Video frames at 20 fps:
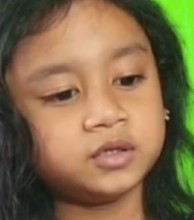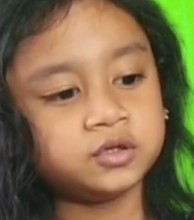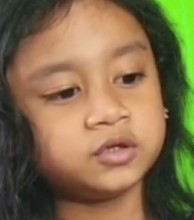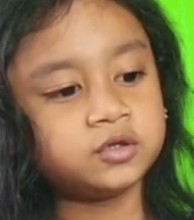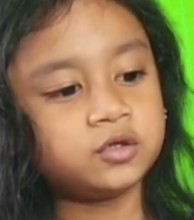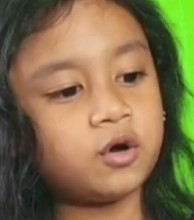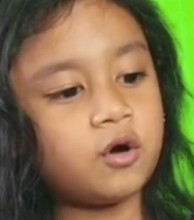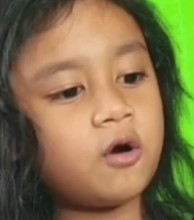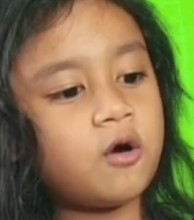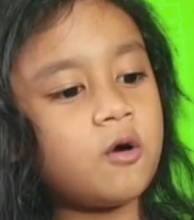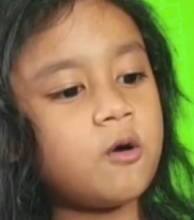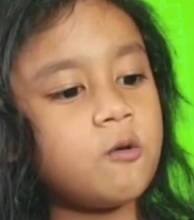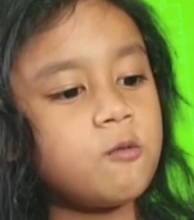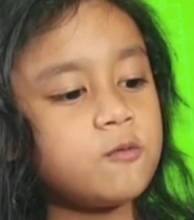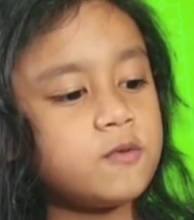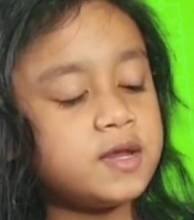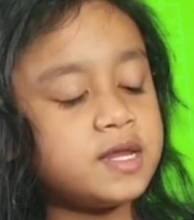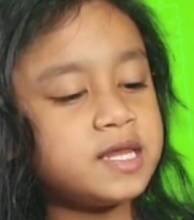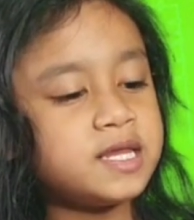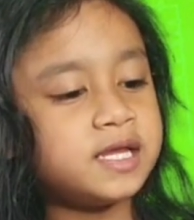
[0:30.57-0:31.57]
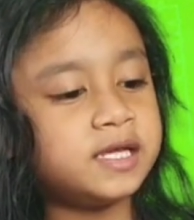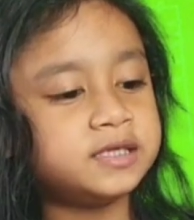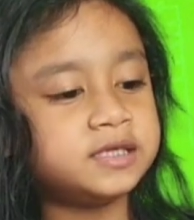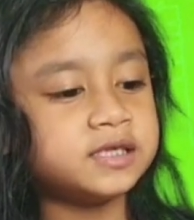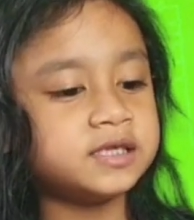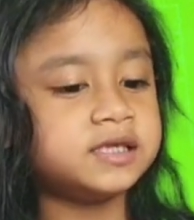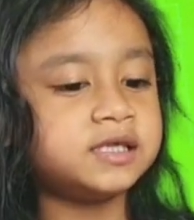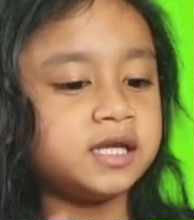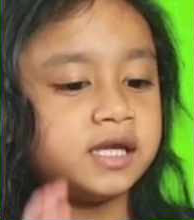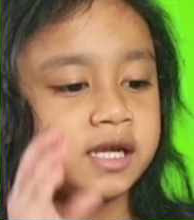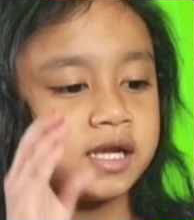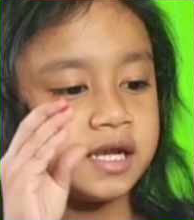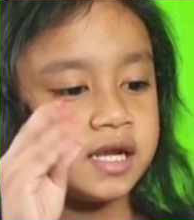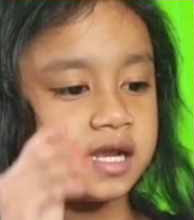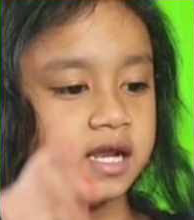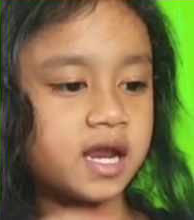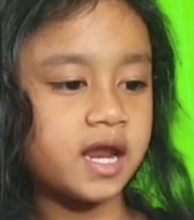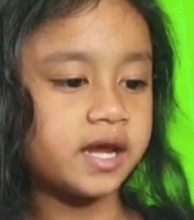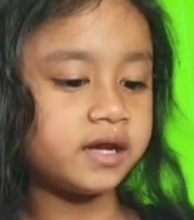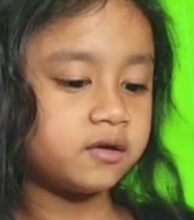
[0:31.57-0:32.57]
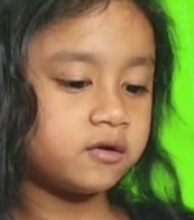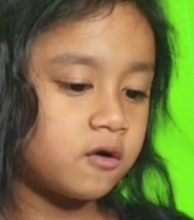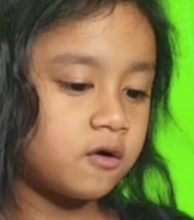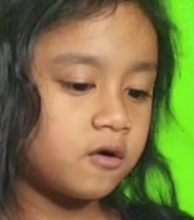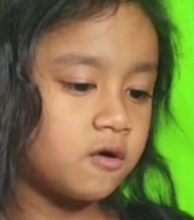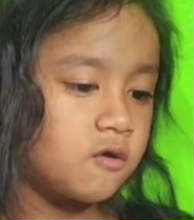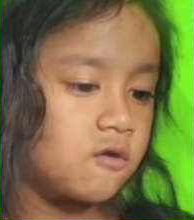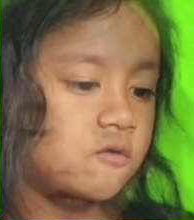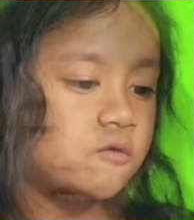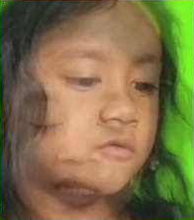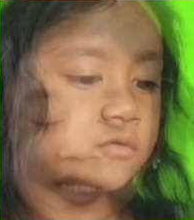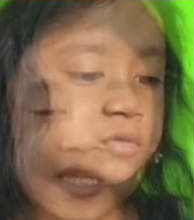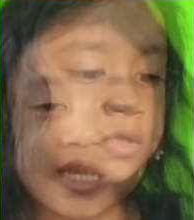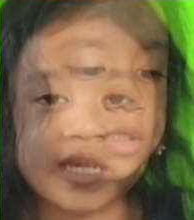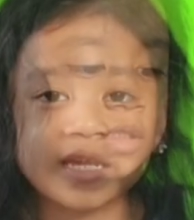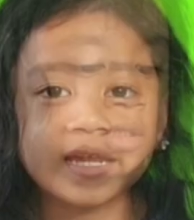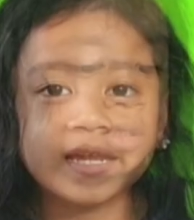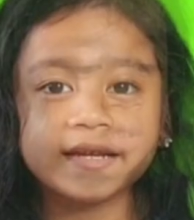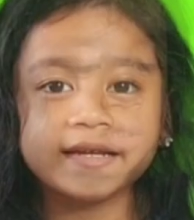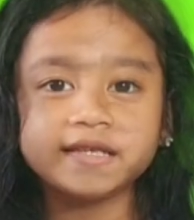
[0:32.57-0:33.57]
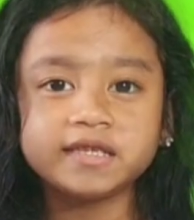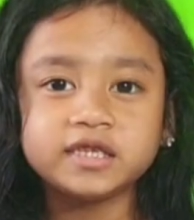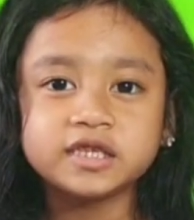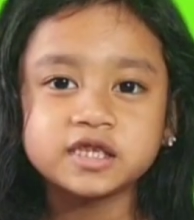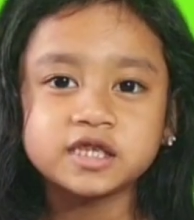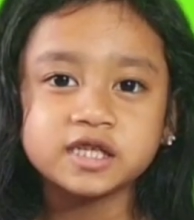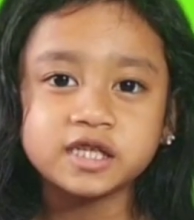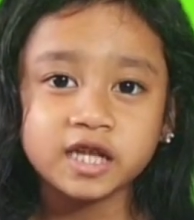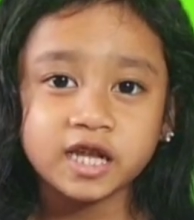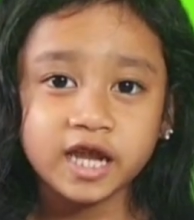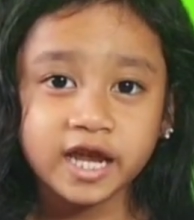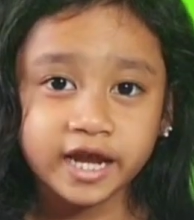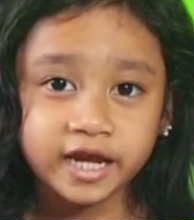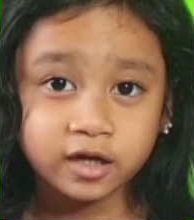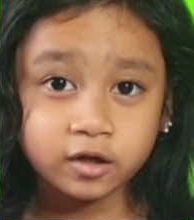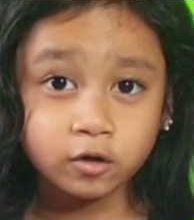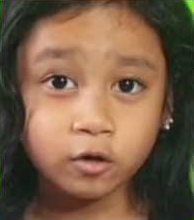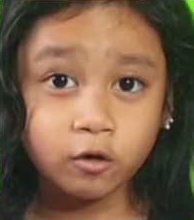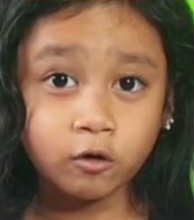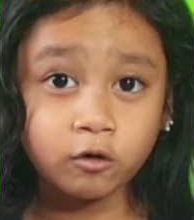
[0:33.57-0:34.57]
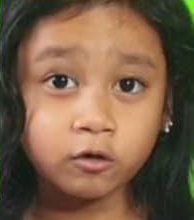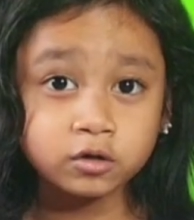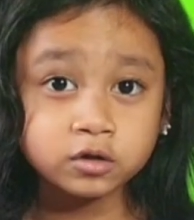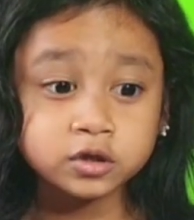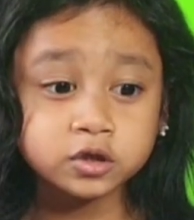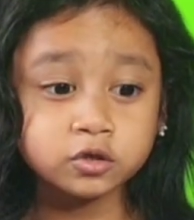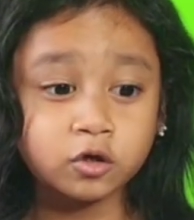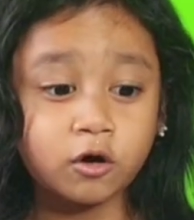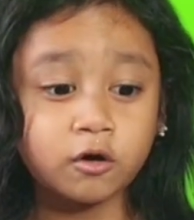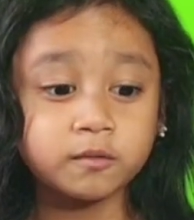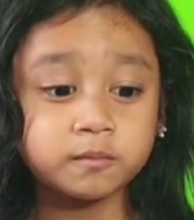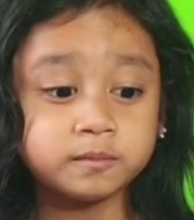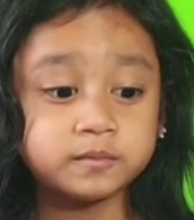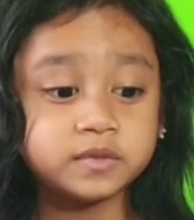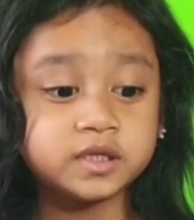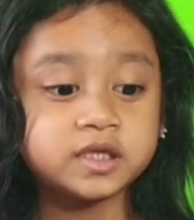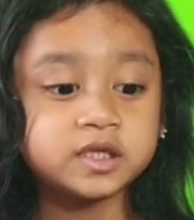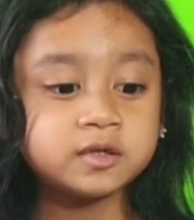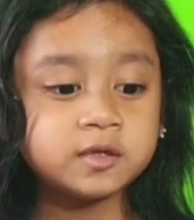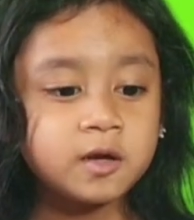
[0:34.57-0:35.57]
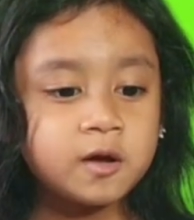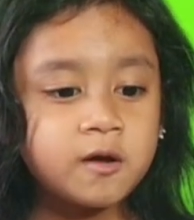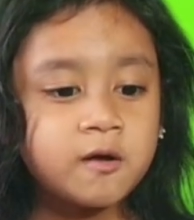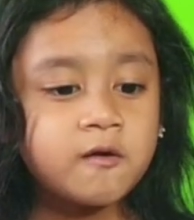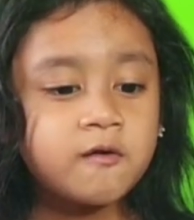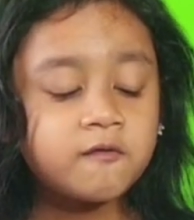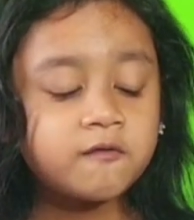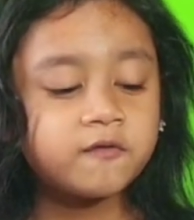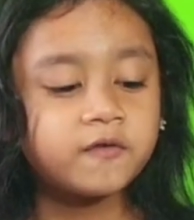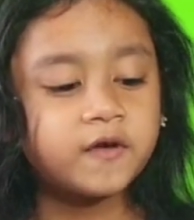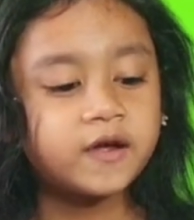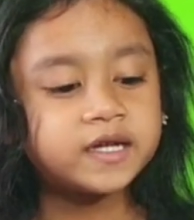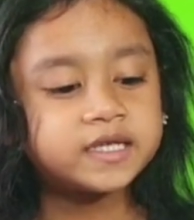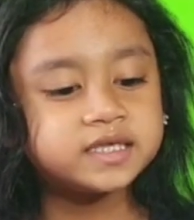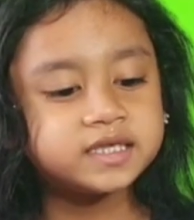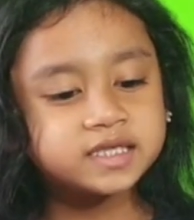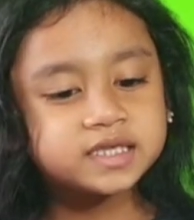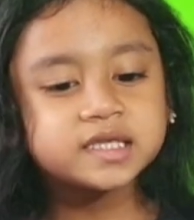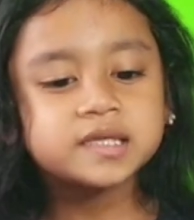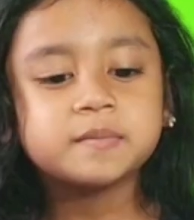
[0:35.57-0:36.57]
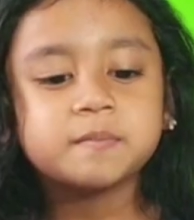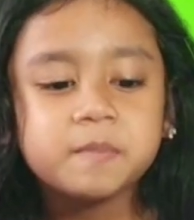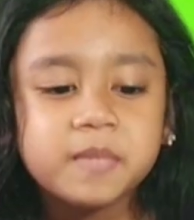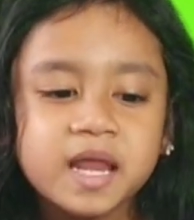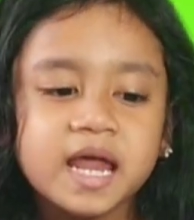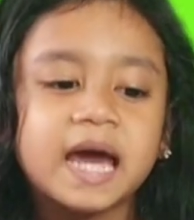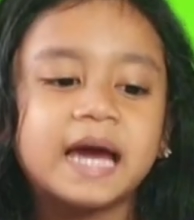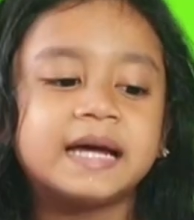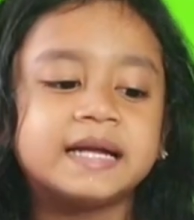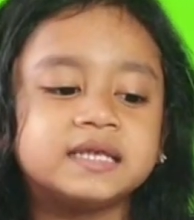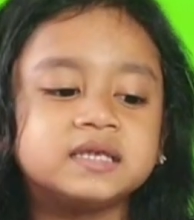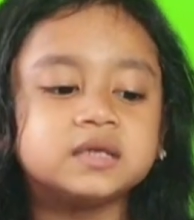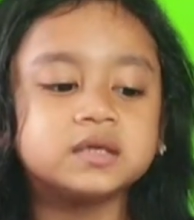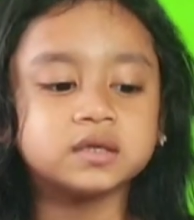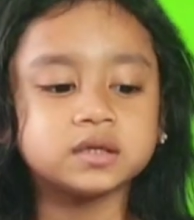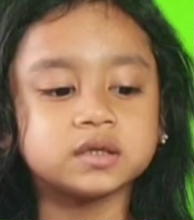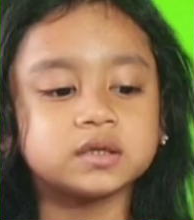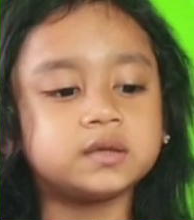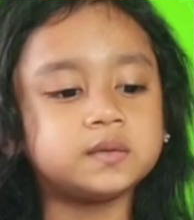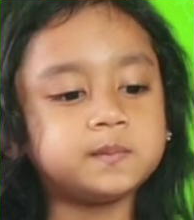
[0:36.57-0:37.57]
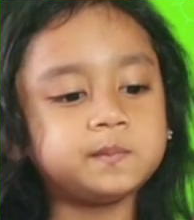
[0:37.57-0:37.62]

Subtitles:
So we just need Lego, miniature Lego, zombies versus plants.